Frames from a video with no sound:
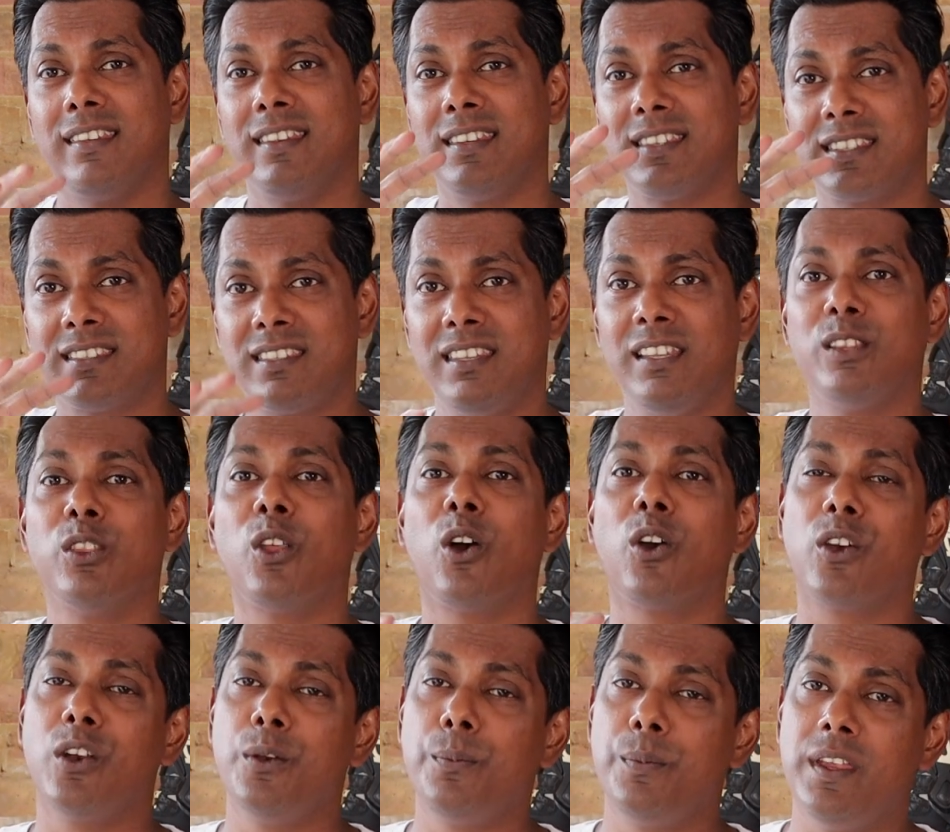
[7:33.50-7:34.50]
still
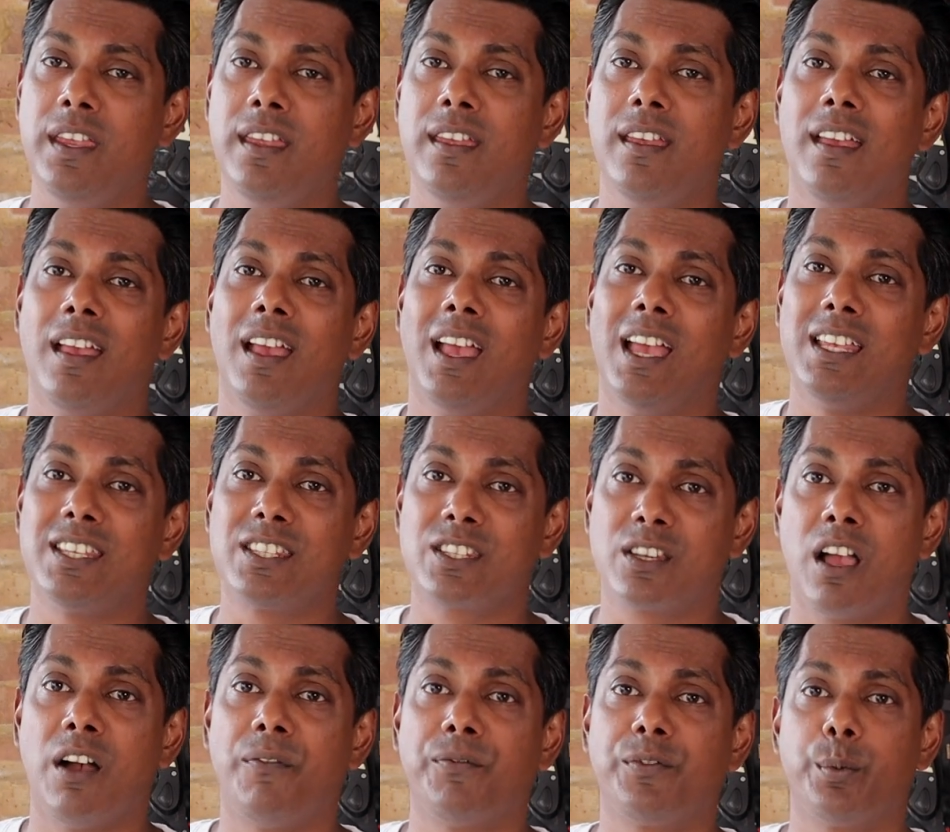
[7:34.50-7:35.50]
not going to be as
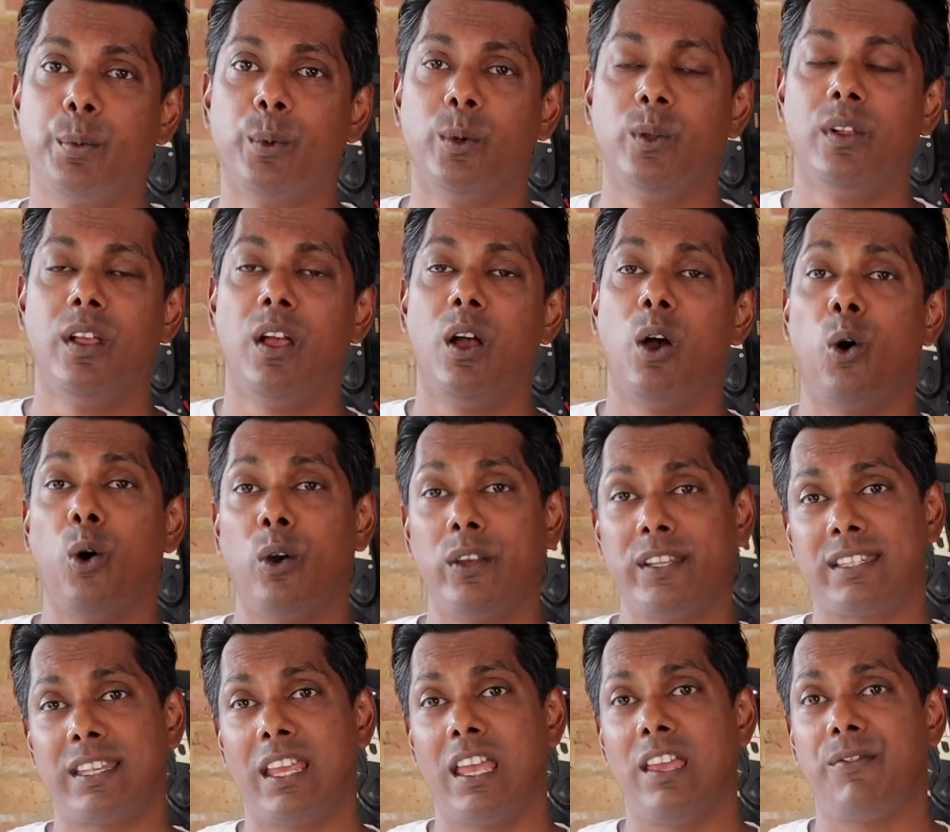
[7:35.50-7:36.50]
comfortable or
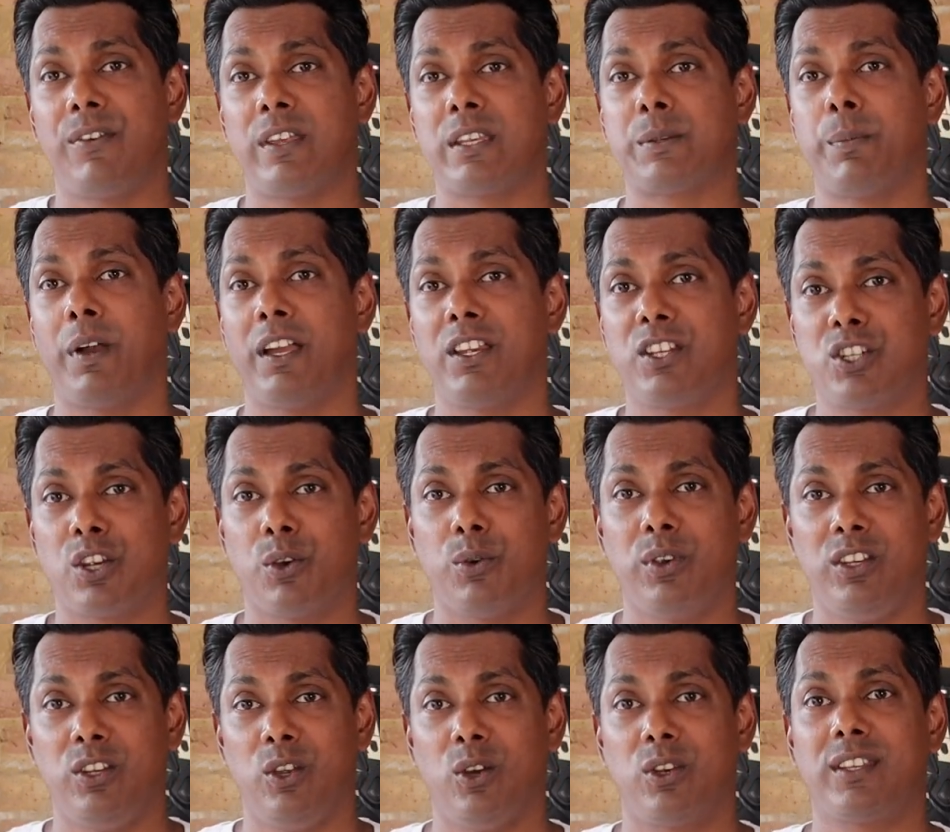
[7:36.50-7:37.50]
safe as my show
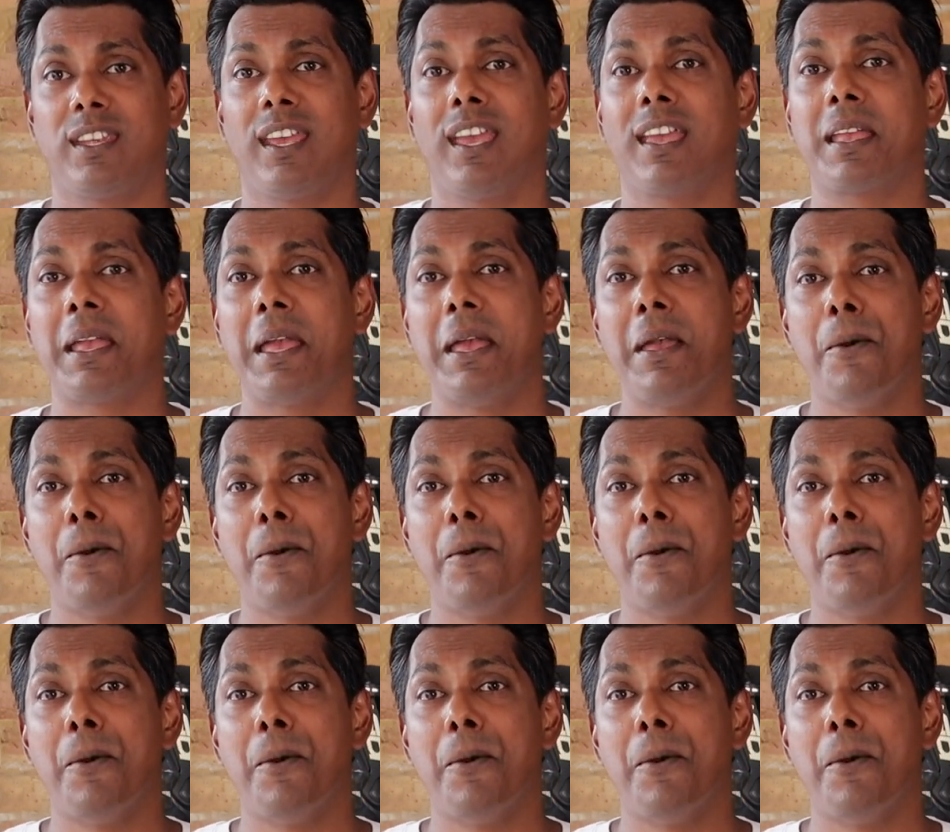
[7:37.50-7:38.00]
in your tech,